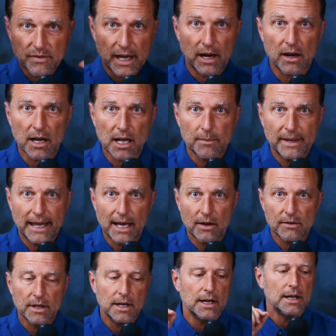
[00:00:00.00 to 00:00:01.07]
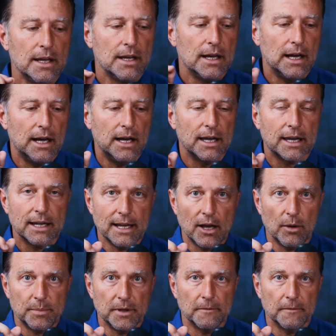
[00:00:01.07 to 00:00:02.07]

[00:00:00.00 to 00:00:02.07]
of hair coming out, it can help